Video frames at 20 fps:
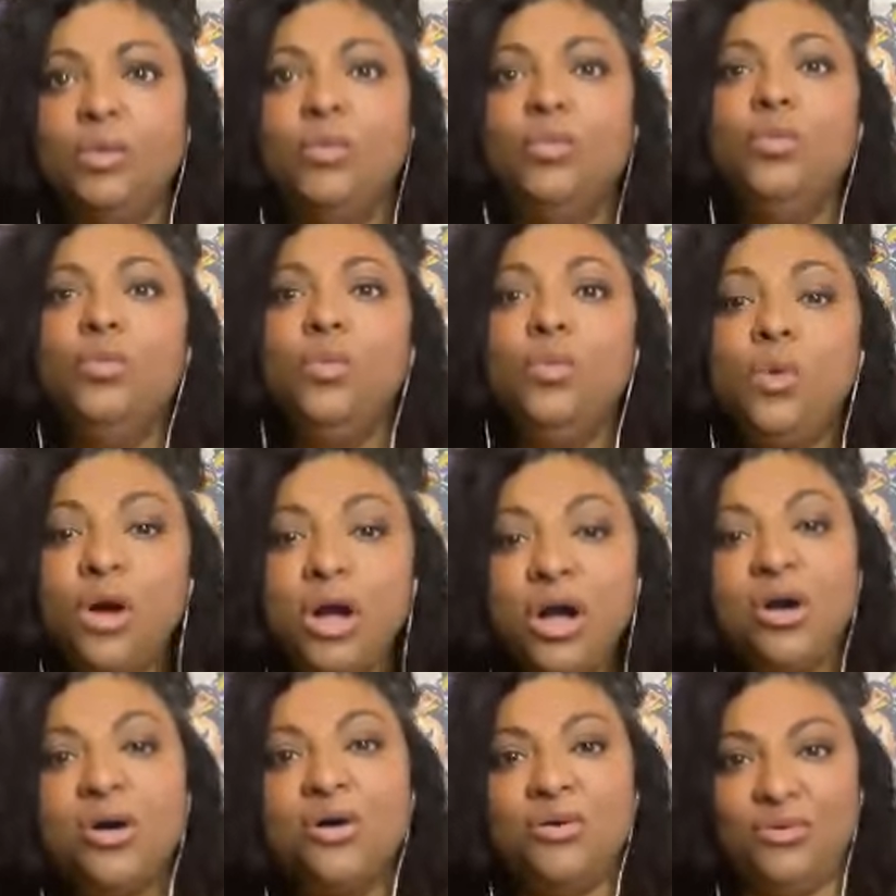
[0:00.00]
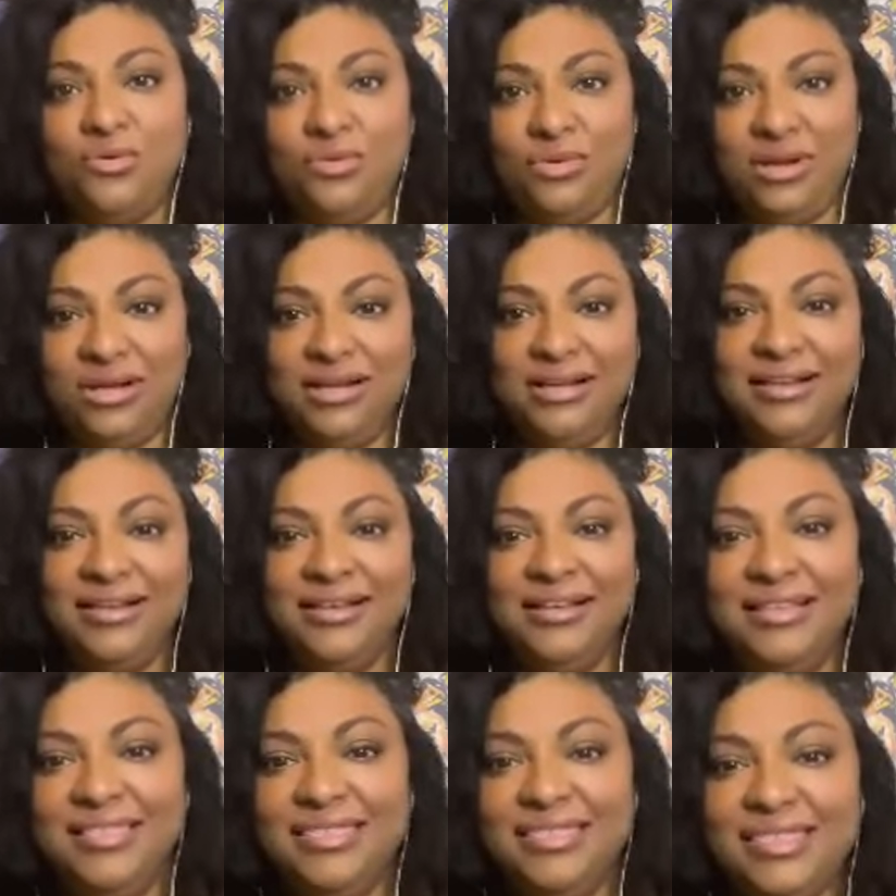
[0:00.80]
Whoa
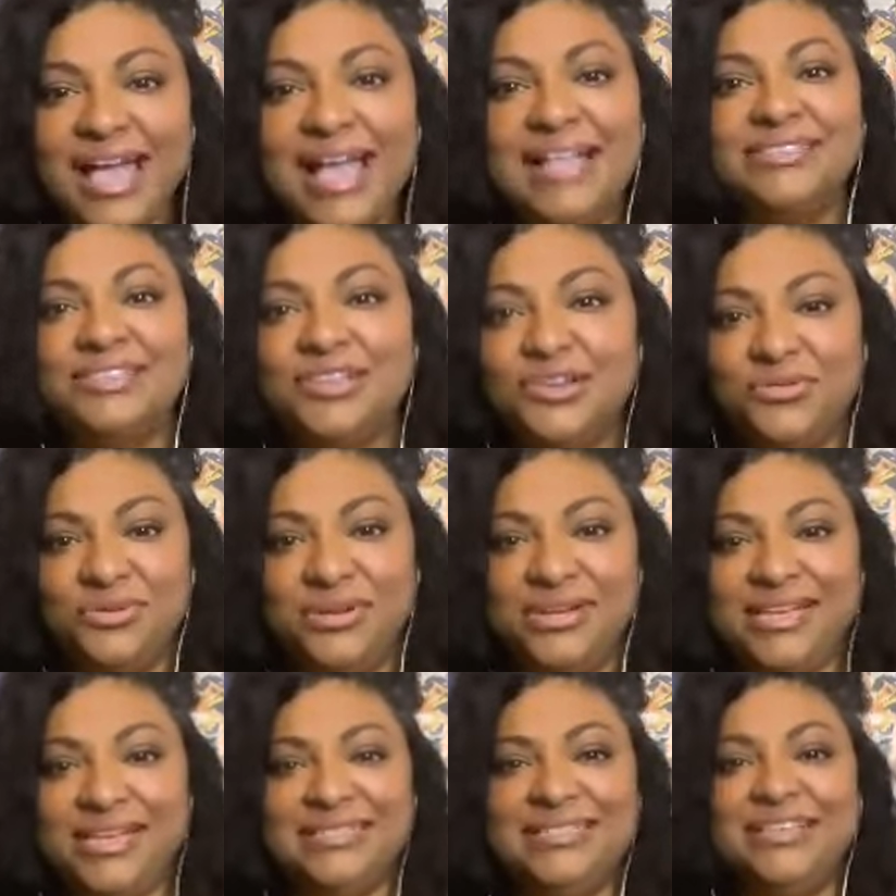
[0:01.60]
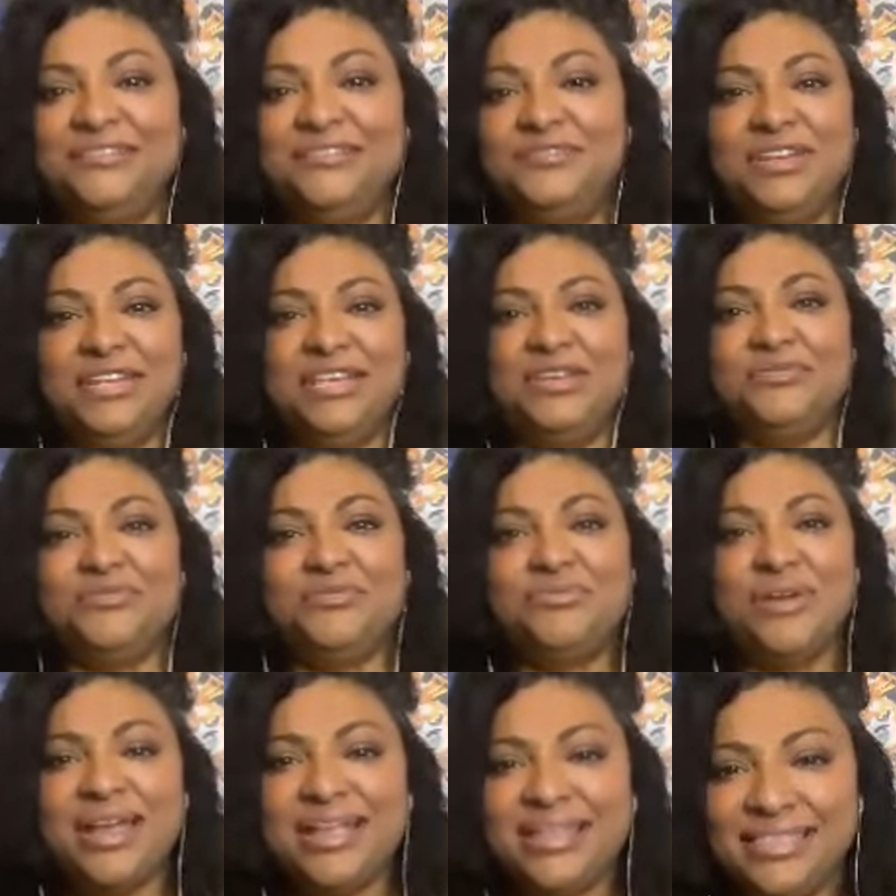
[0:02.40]
that's creativity
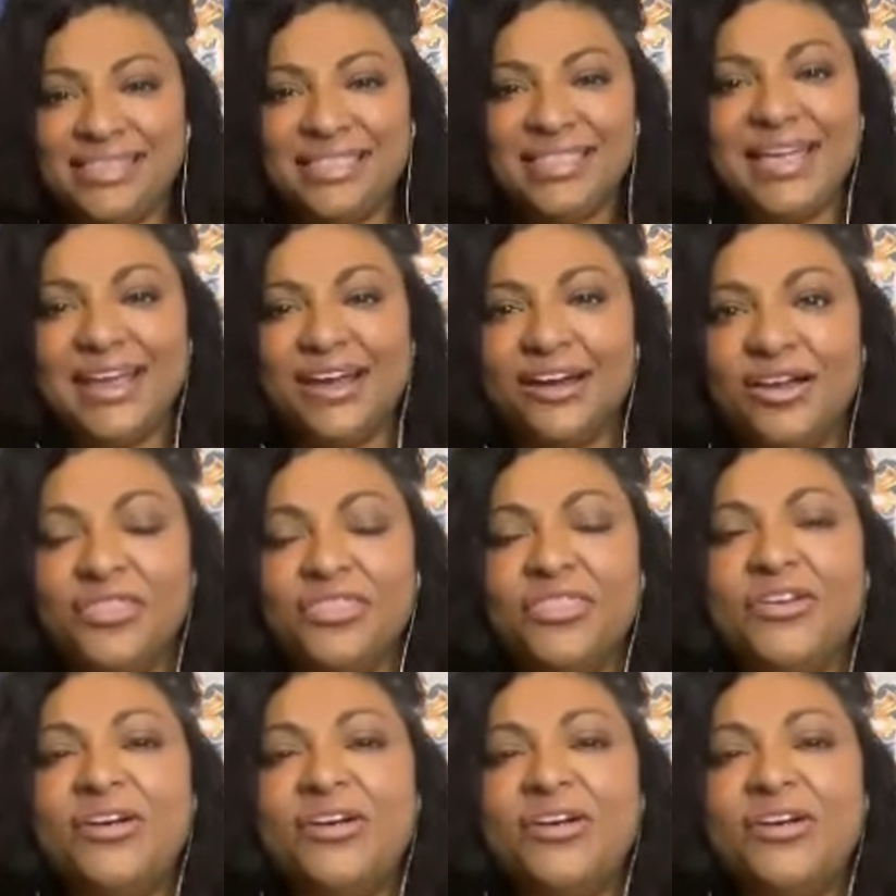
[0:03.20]
right there. Mm-hmm.